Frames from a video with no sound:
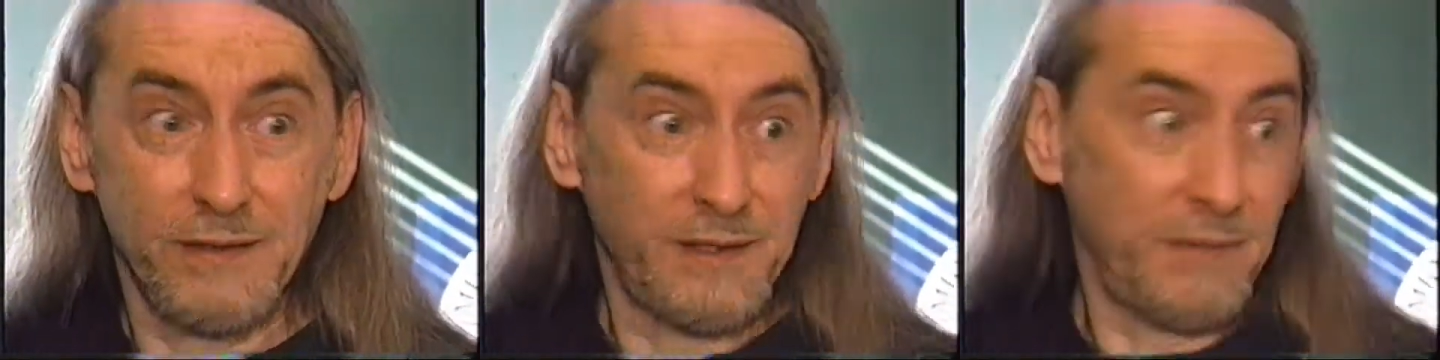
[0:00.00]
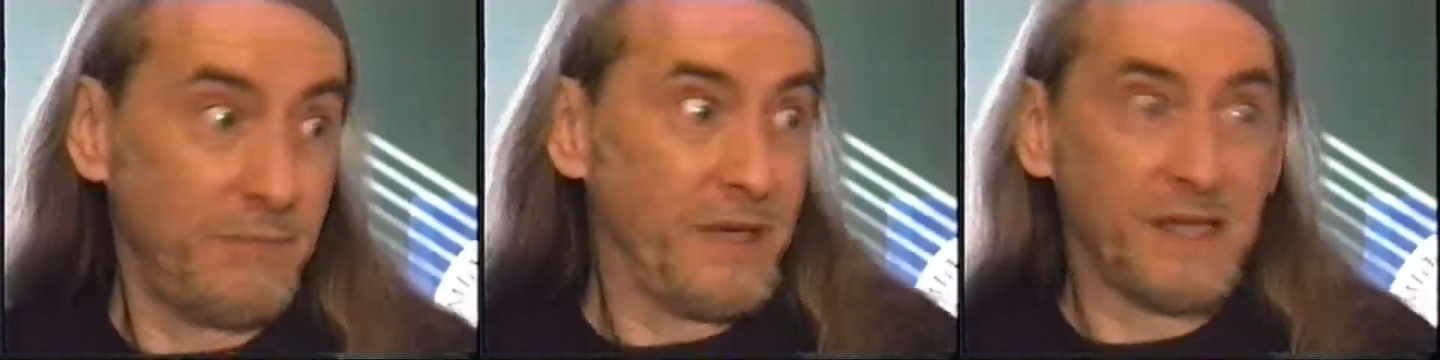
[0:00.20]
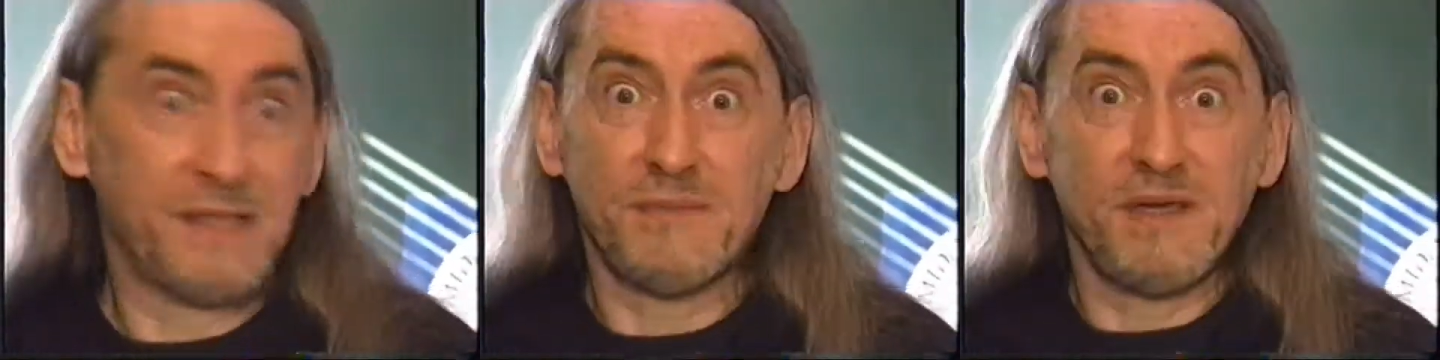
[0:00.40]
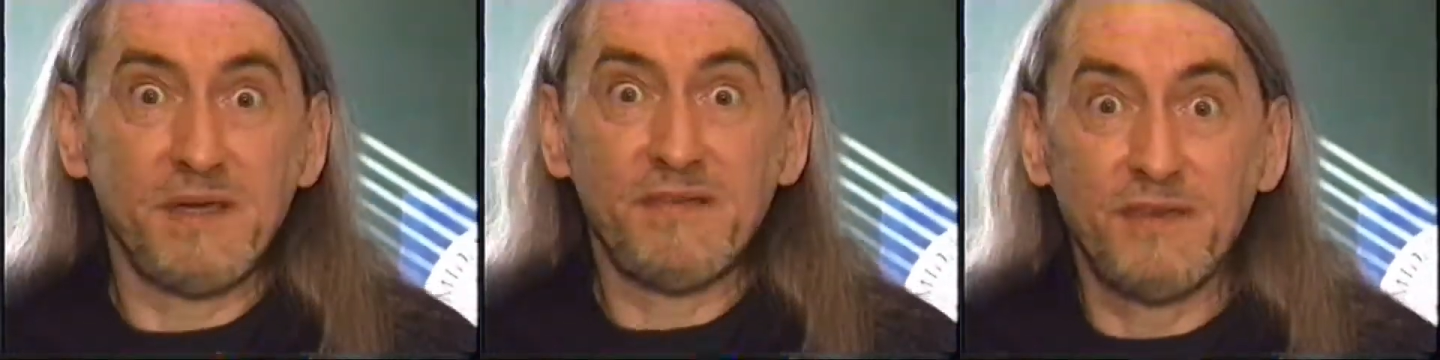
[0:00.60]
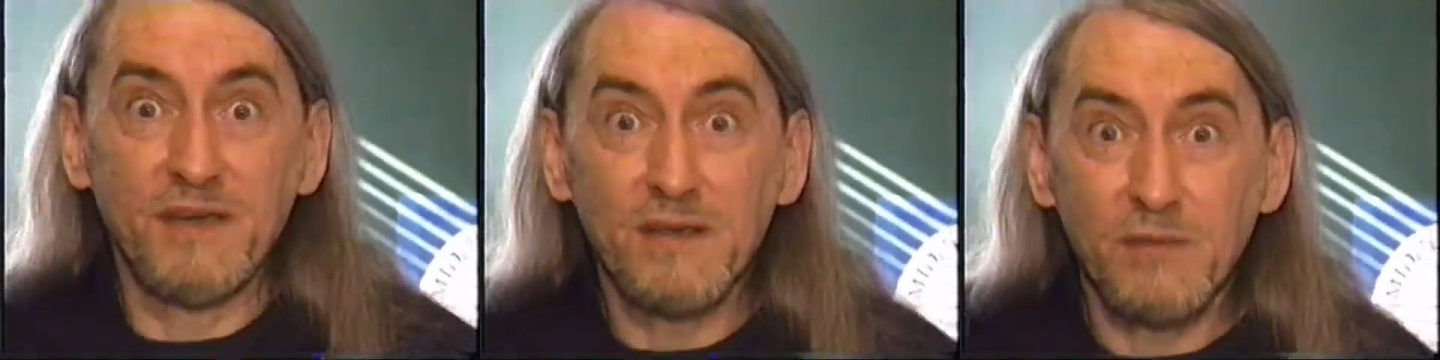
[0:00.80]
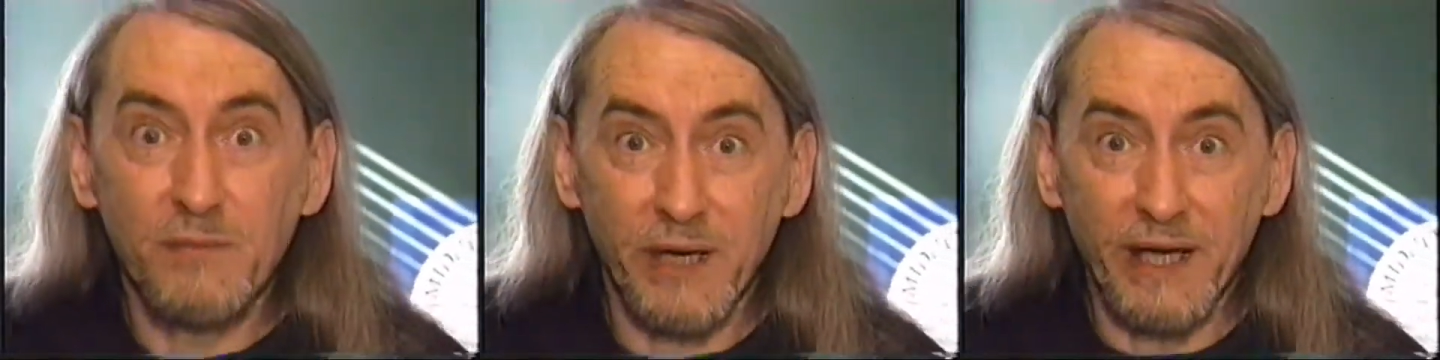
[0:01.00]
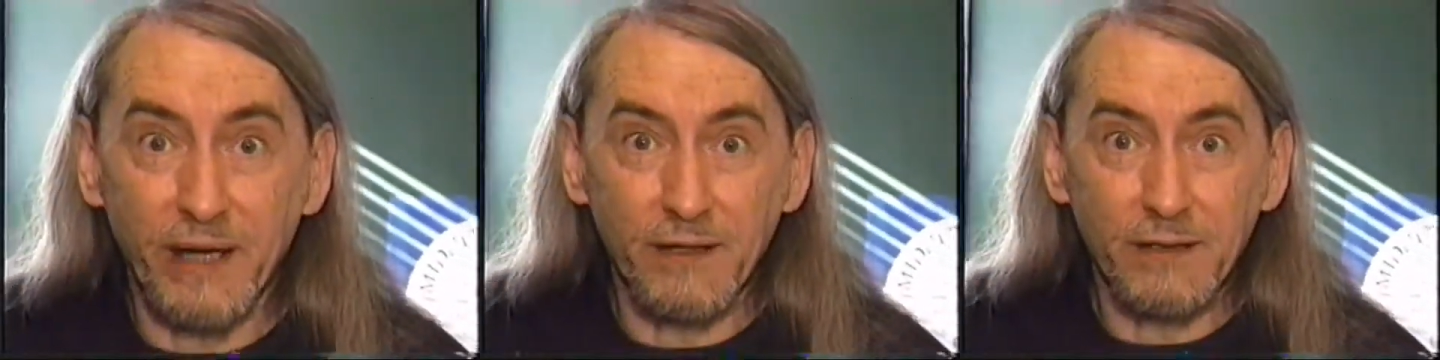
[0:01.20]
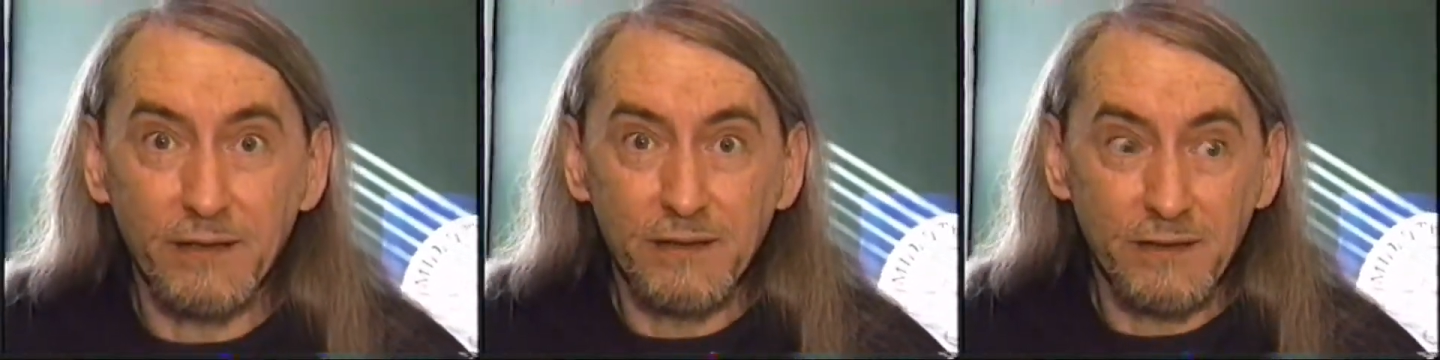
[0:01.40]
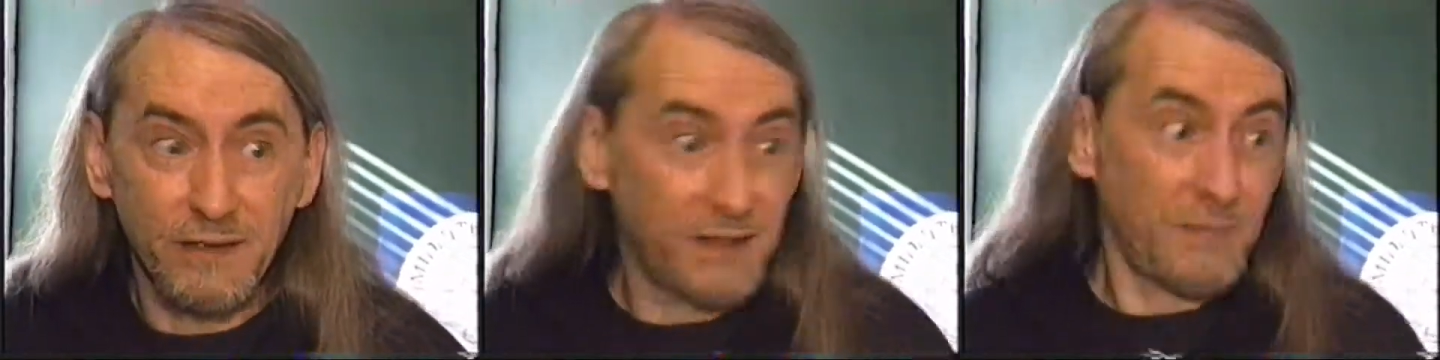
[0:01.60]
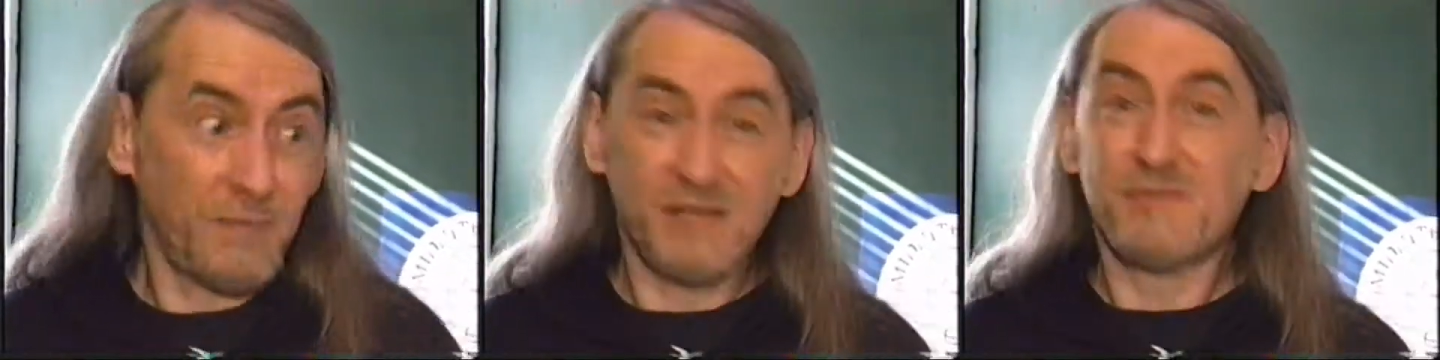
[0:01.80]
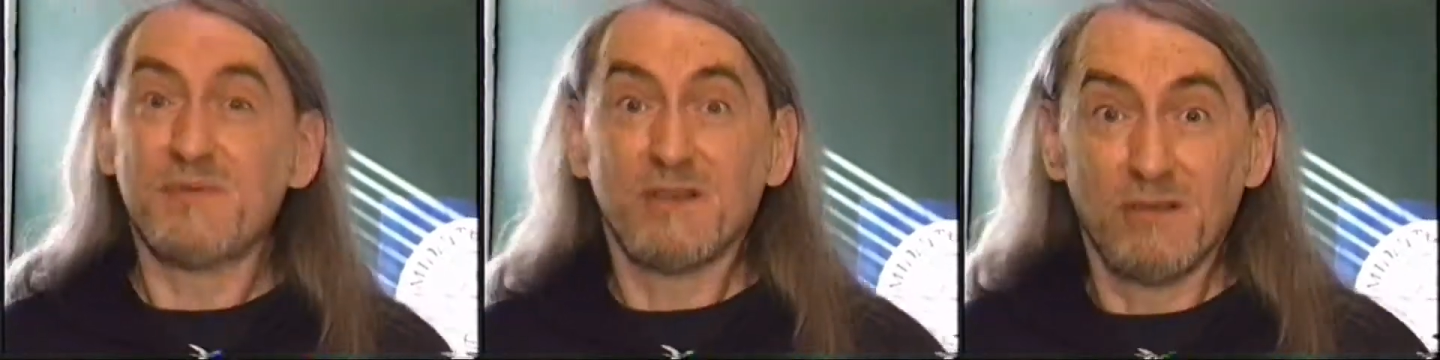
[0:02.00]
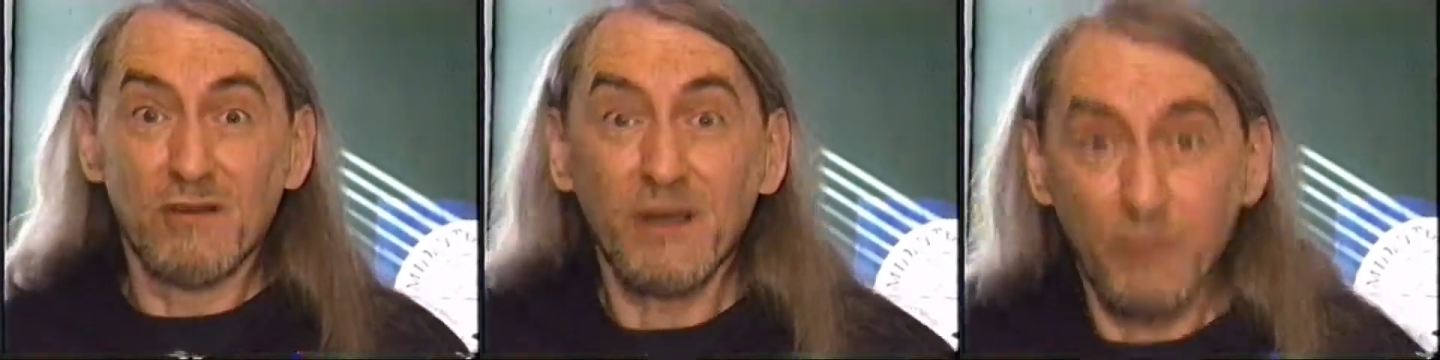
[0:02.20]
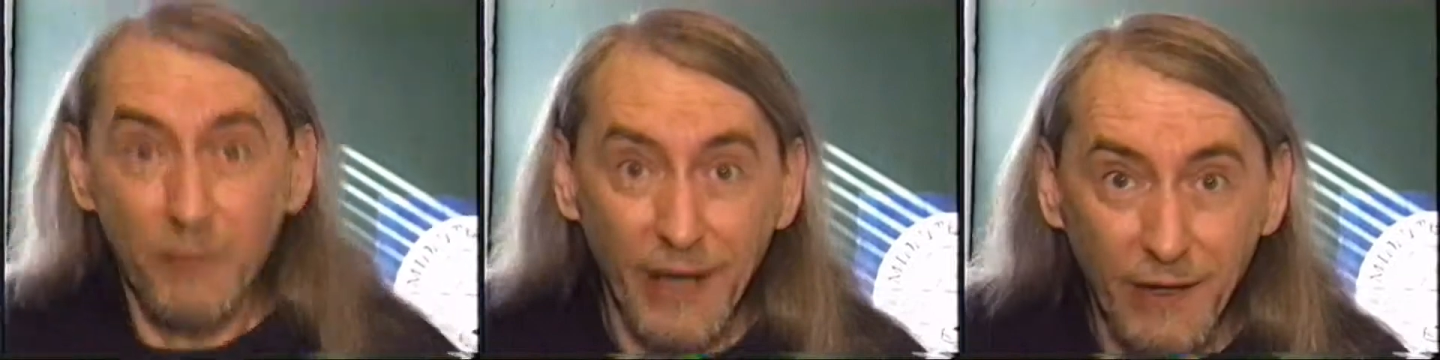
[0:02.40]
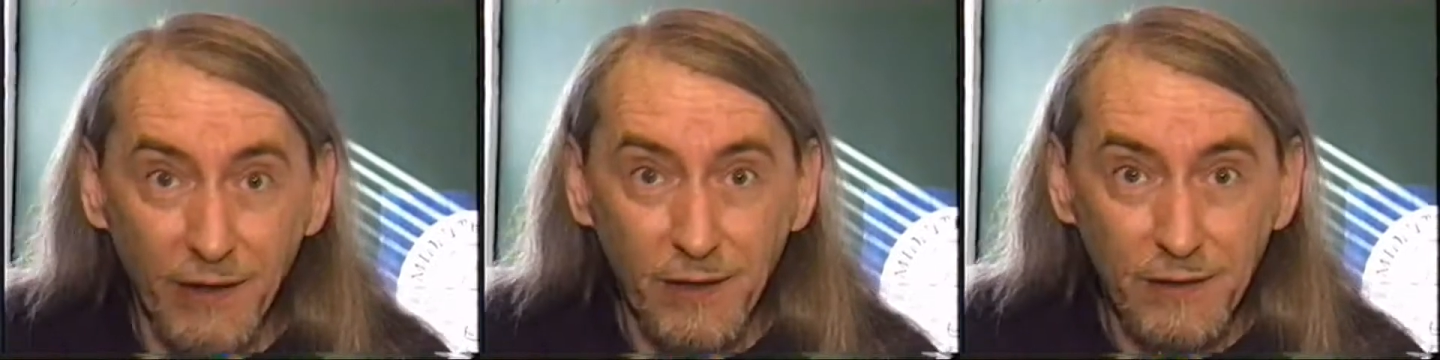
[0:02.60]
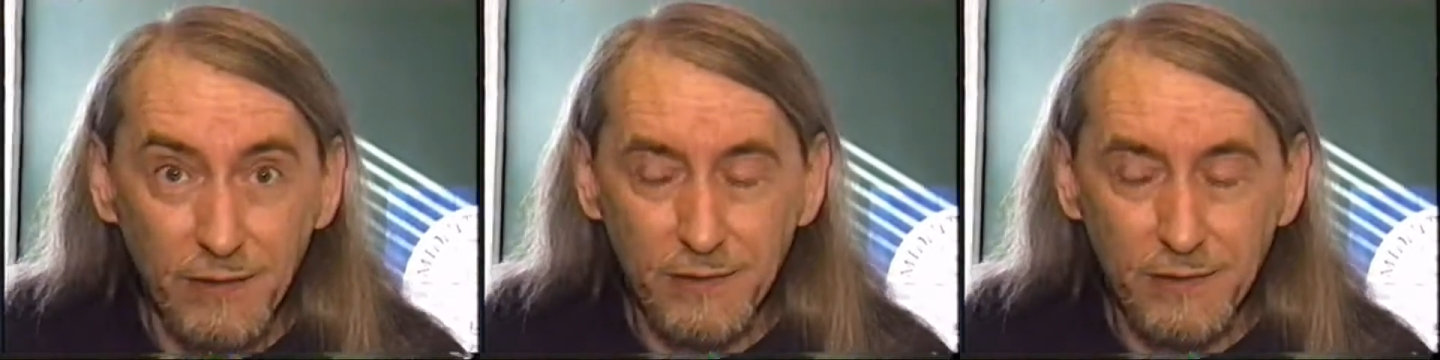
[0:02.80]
that makes me feel better and that makes me look better.